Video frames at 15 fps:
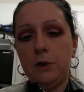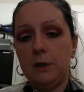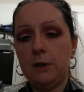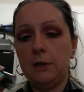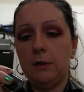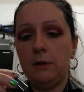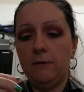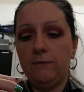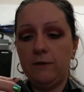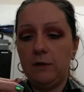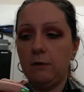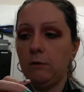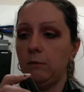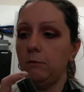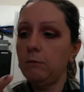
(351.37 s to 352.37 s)
just enough
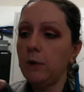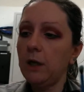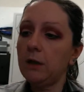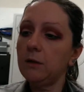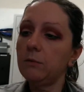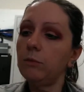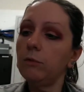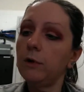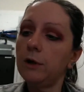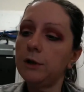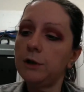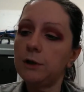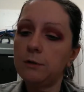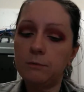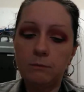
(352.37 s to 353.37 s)
to make the
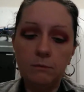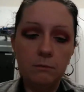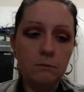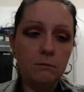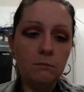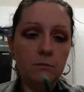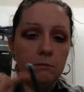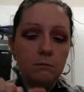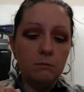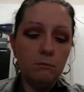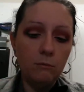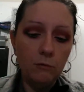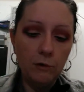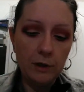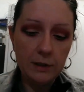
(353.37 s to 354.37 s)
brush
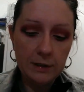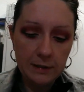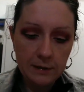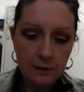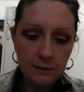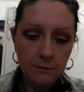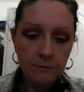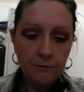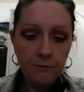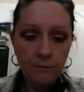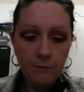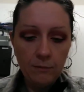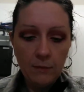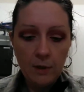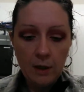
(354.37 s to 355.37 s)
moist.
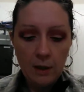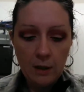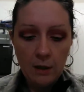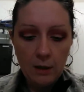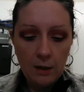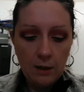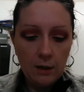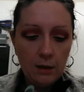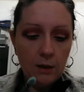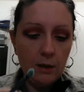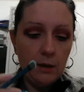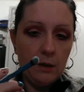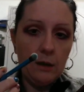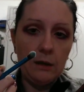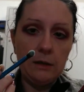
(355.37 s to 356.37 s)

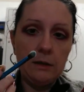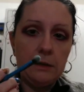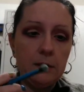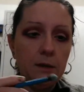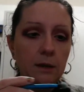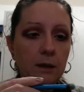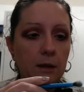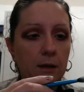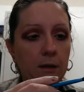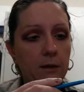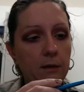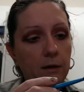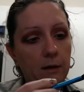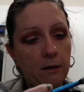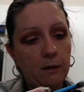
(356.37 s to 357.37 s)
And dig in.